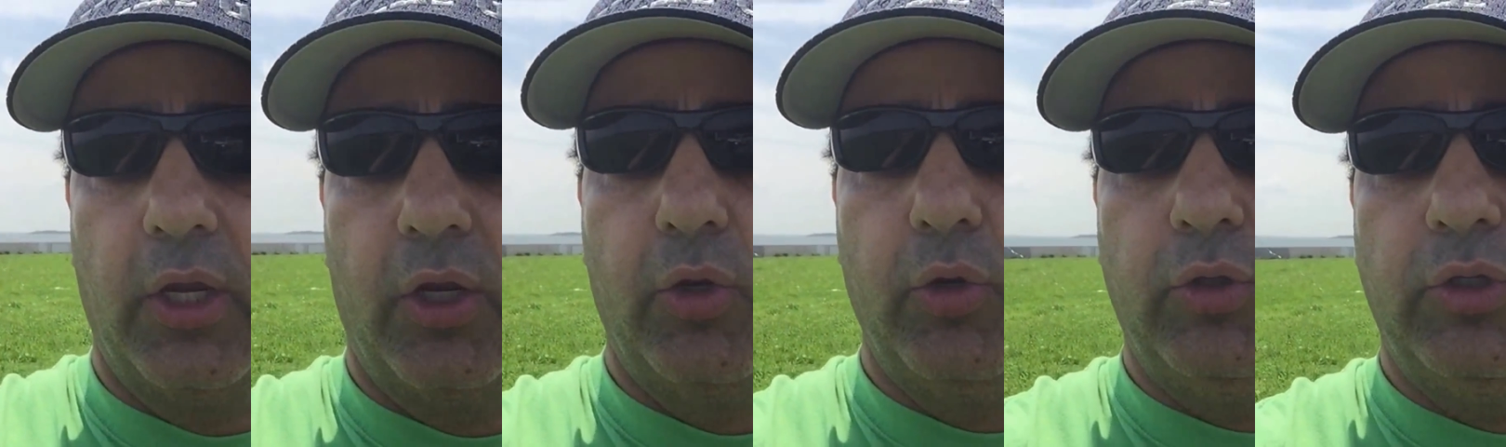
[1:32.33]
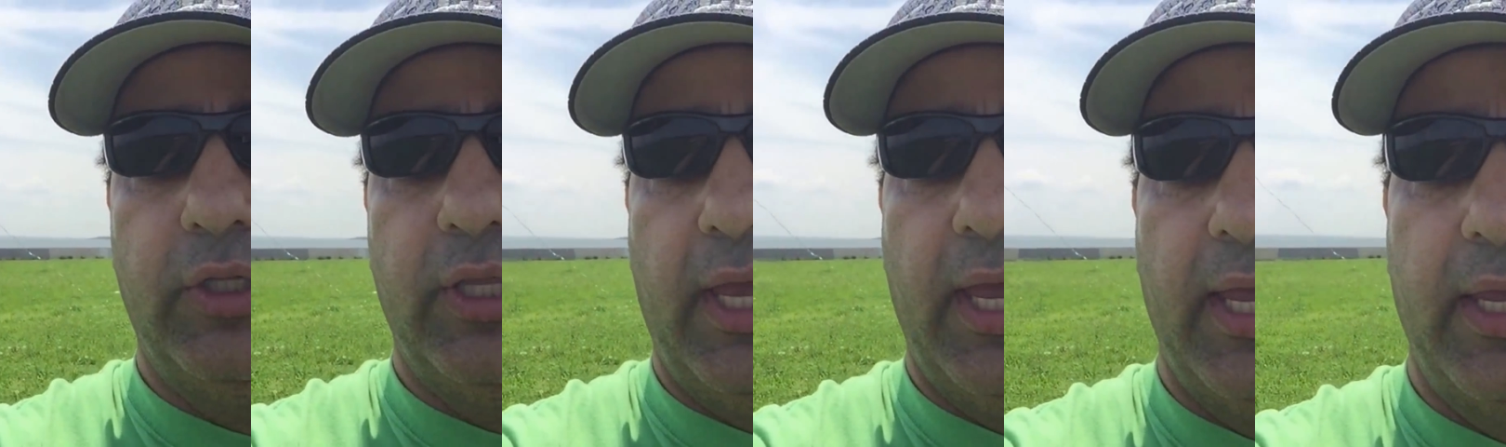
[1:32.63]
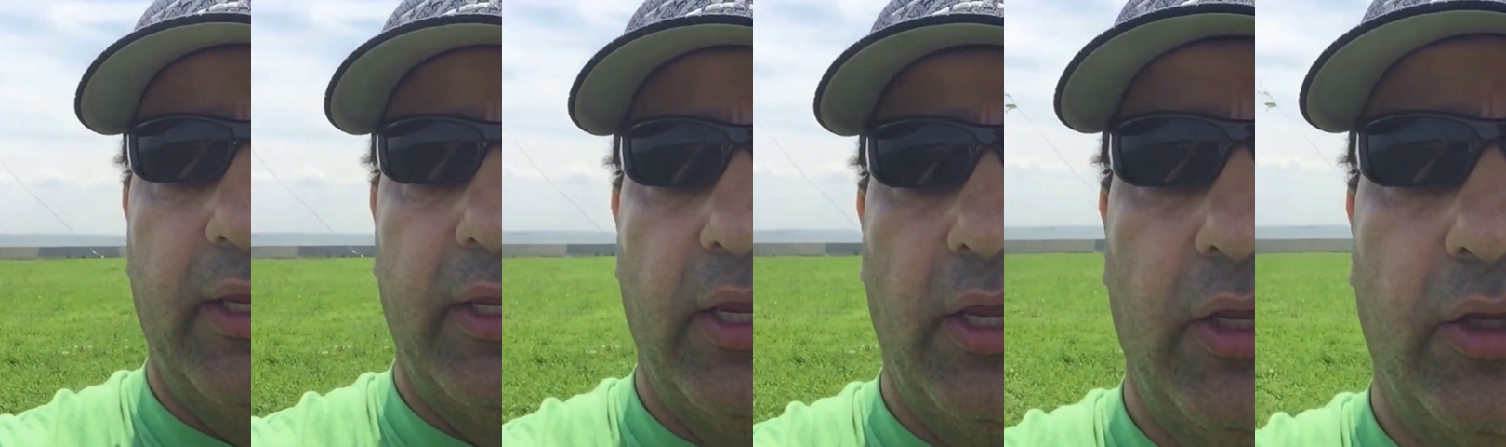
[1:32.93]
good
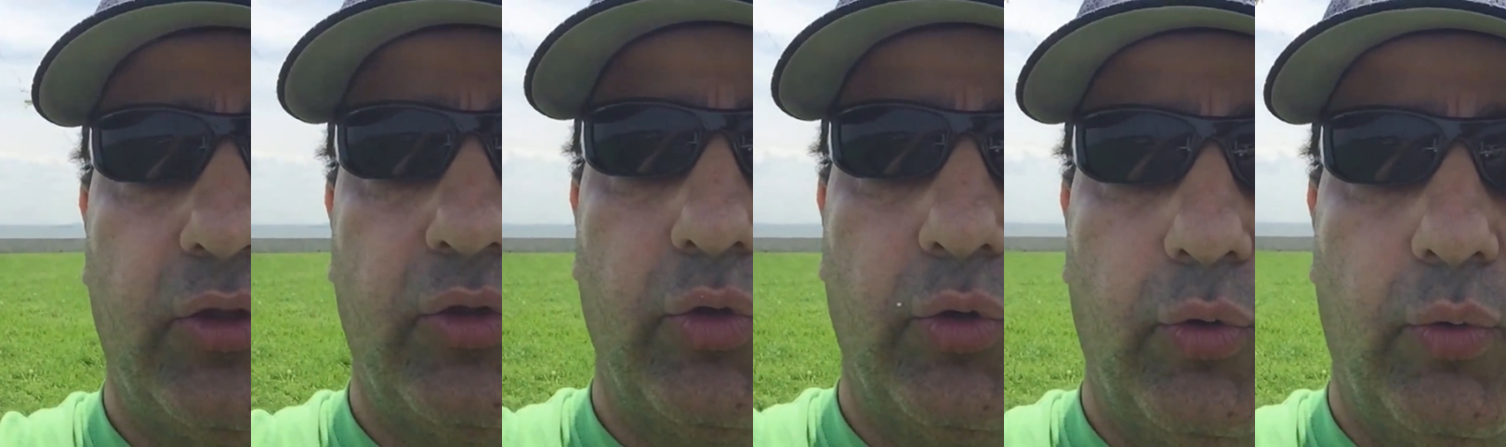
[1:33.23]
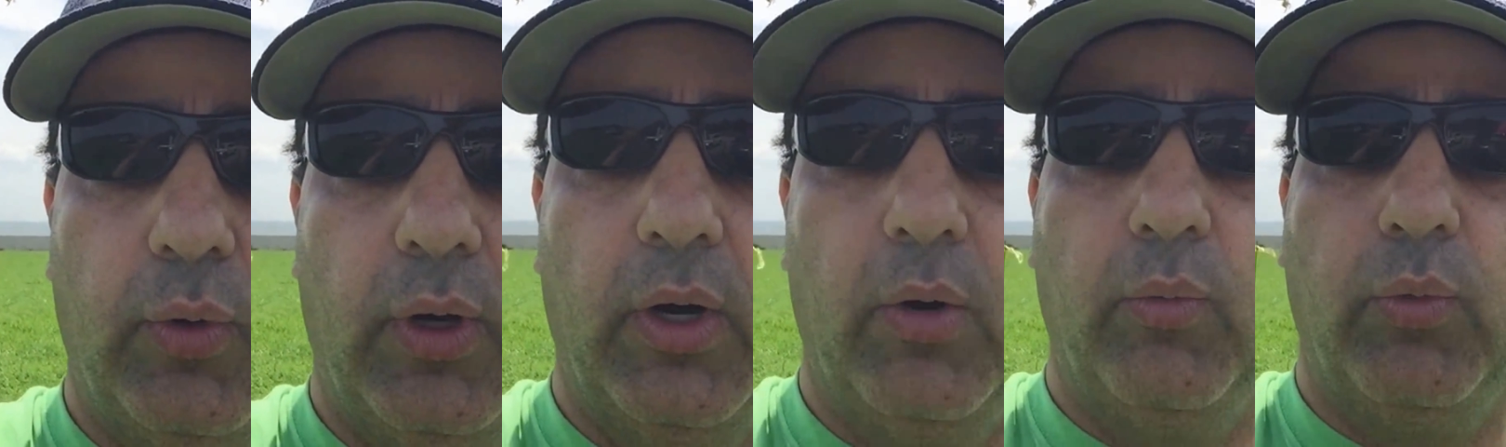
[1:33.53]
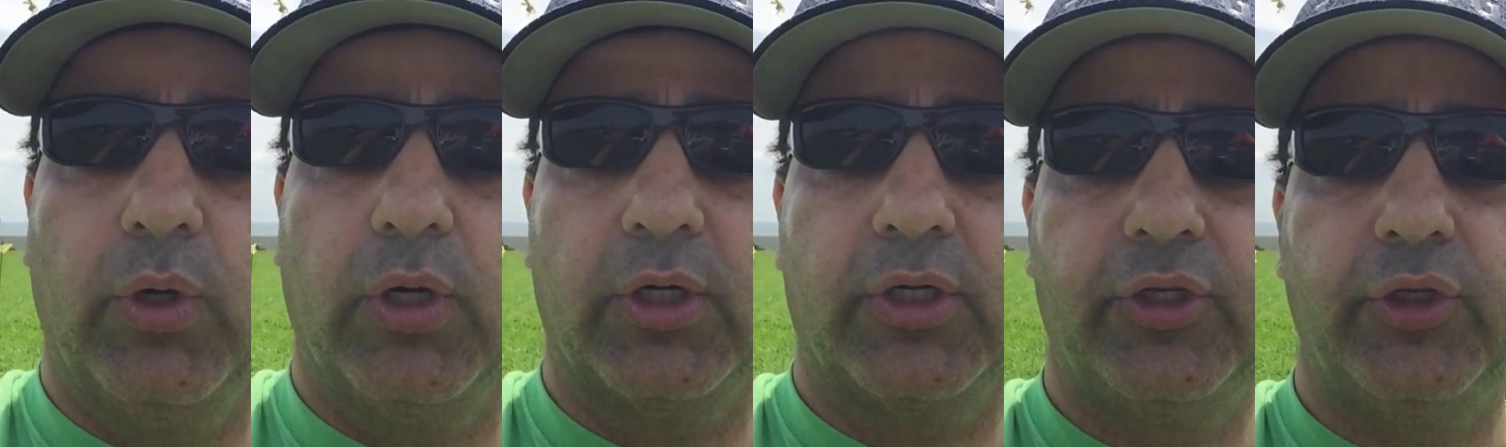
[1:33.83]
day to
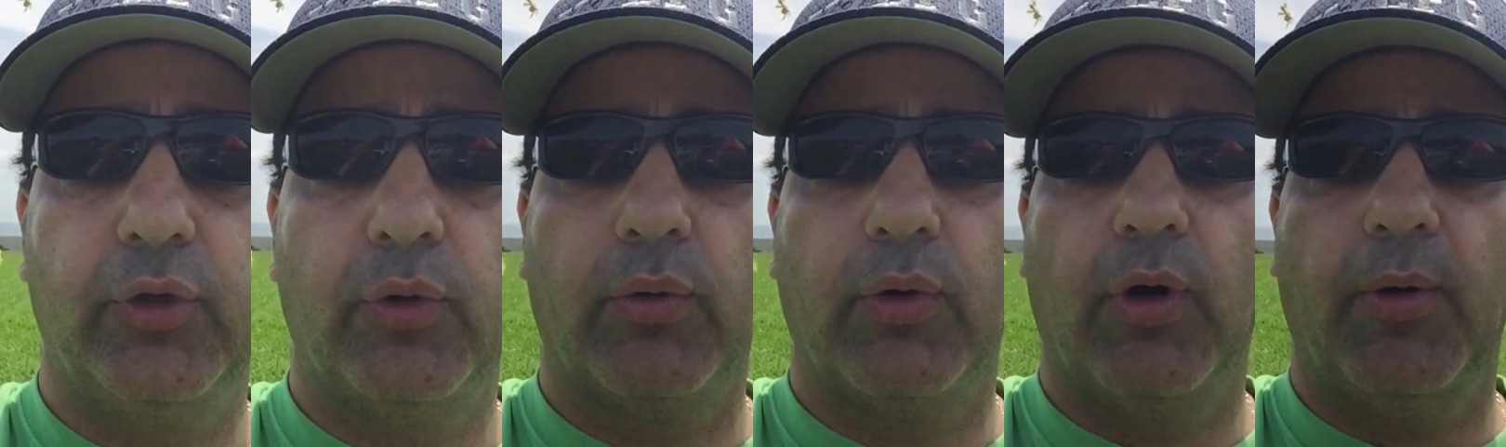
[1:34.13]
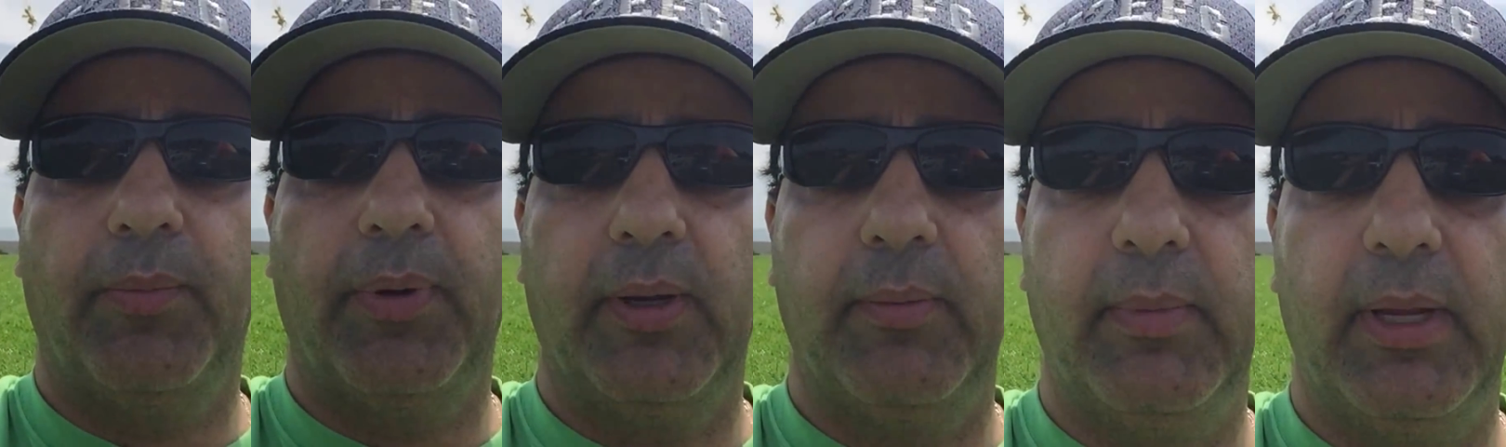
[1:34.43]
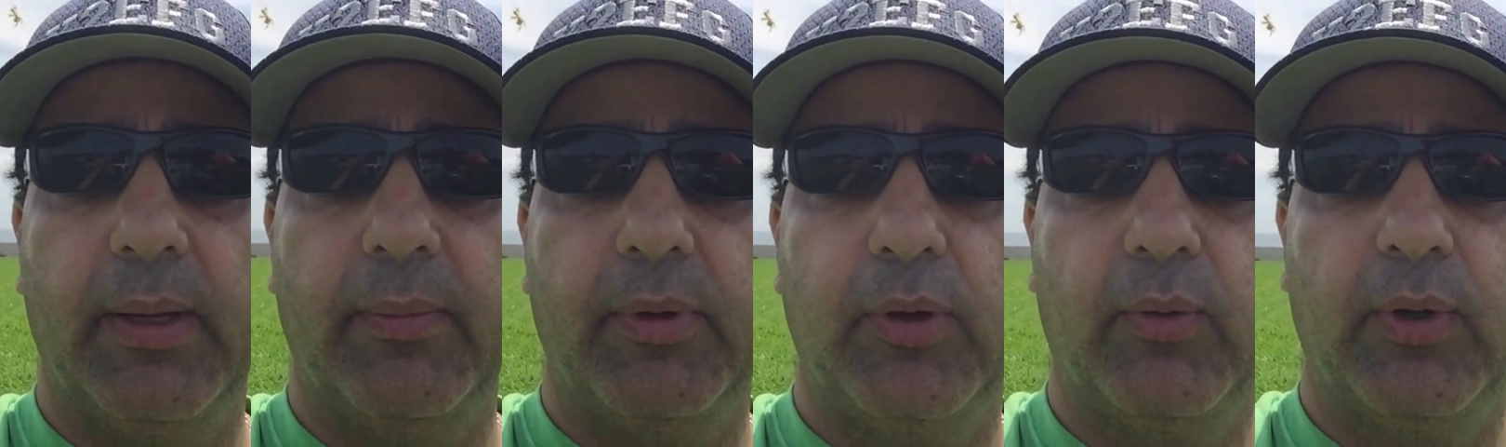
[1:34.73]
work Europe and
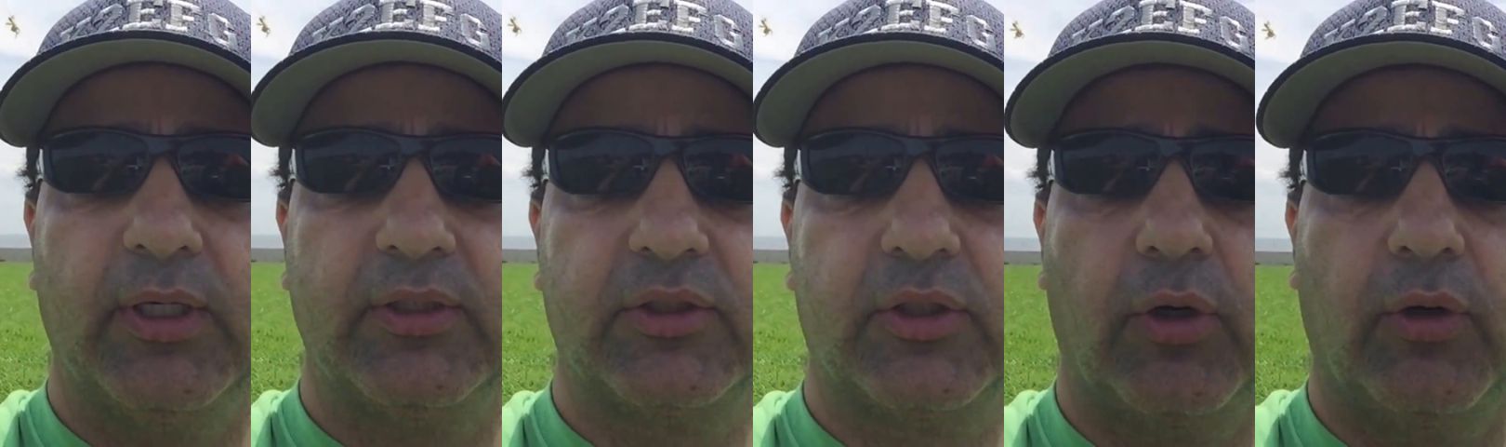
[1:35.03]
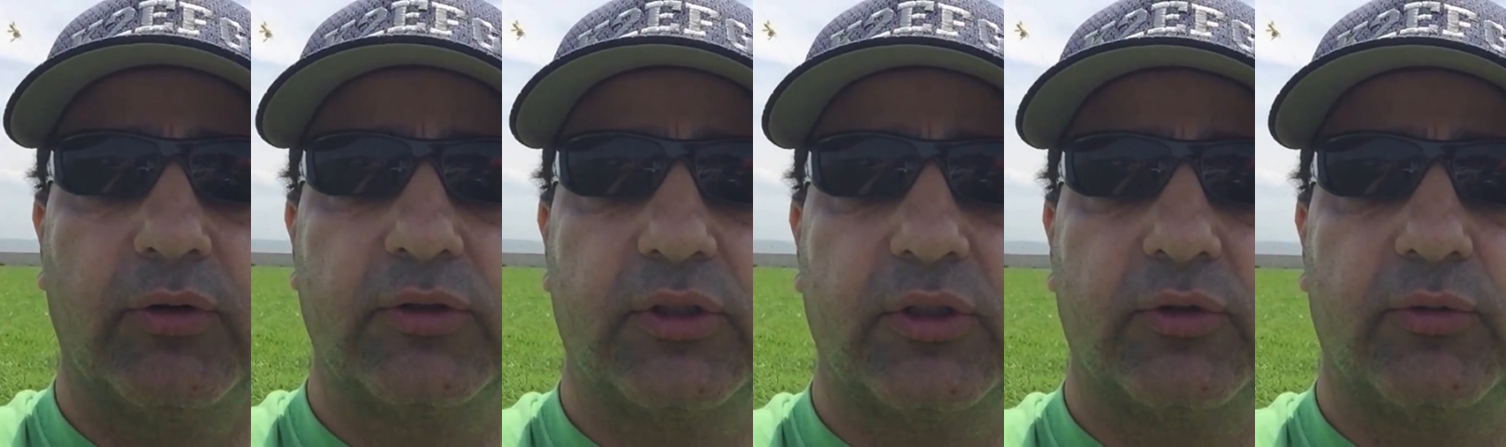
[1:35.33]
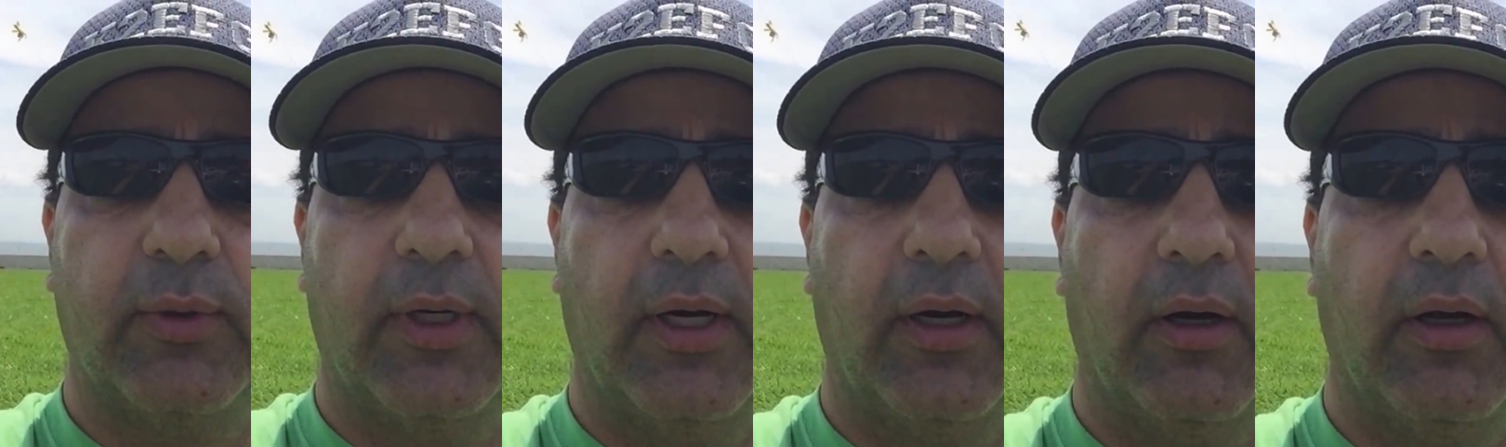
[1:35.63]
maybe West Coast as
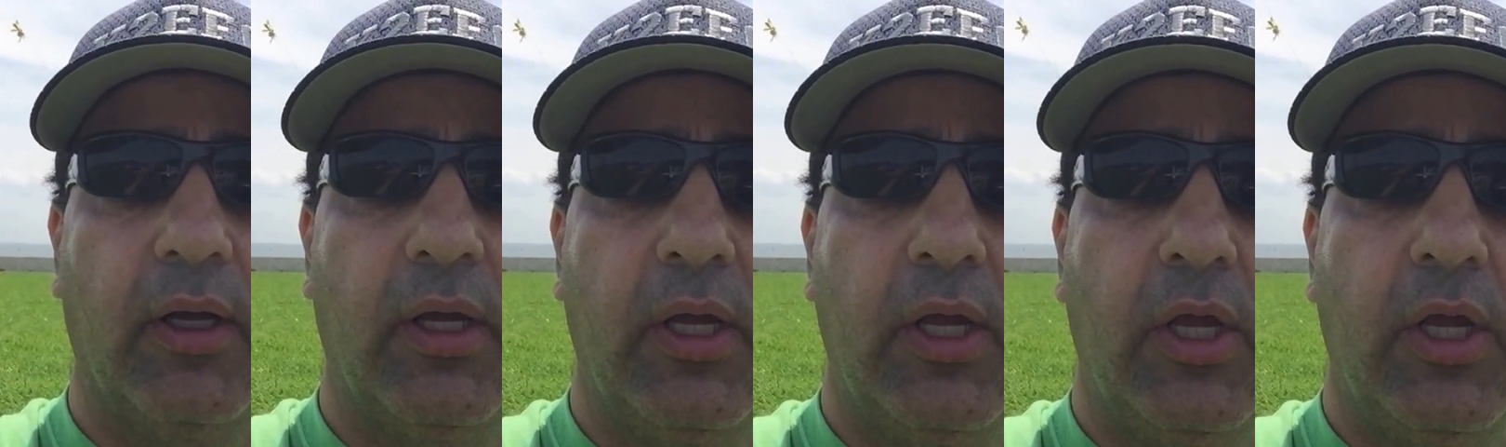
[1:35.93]
well.